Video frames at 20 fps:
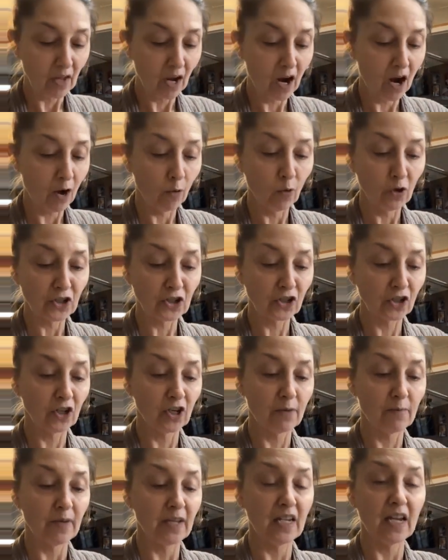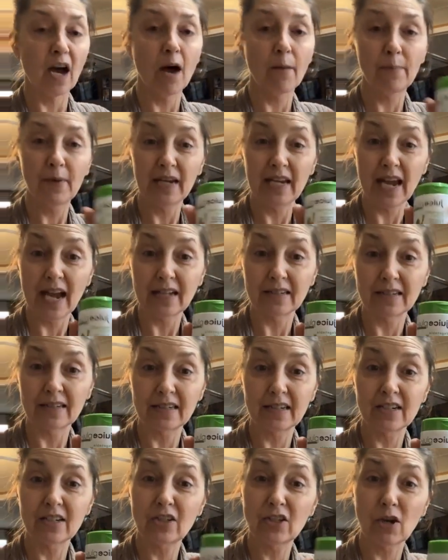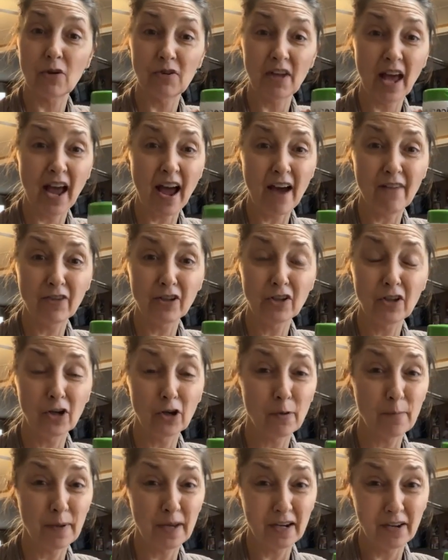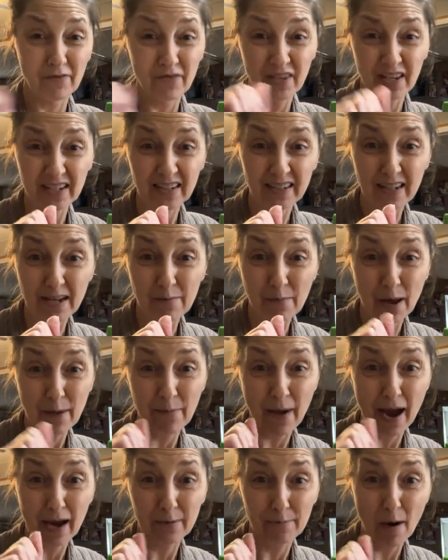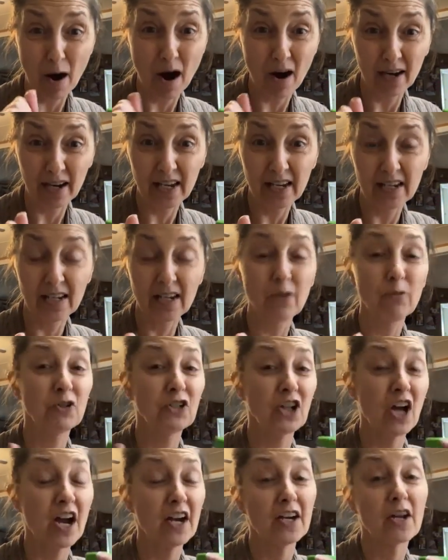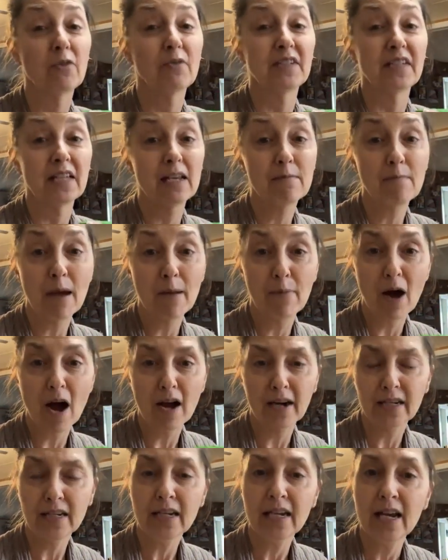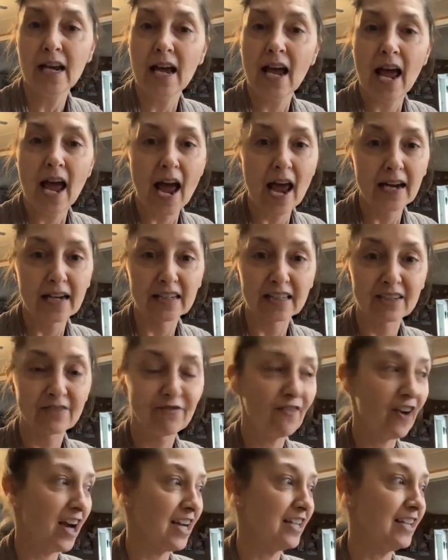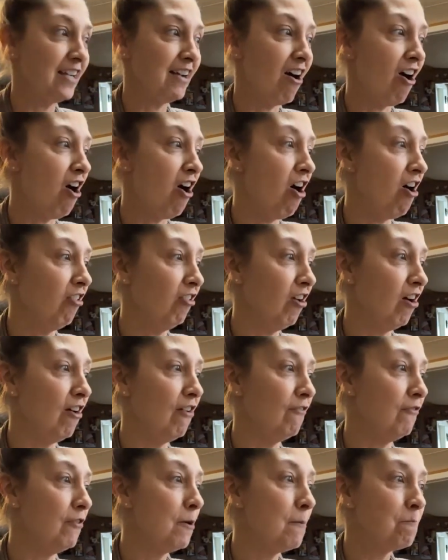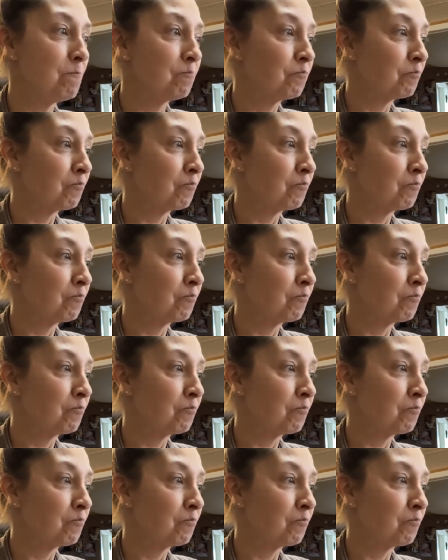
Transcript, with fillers: uh, what you're gonna be up against. So to have a little bit of this in my back pocket, which I know it's in my body and it's fighting all of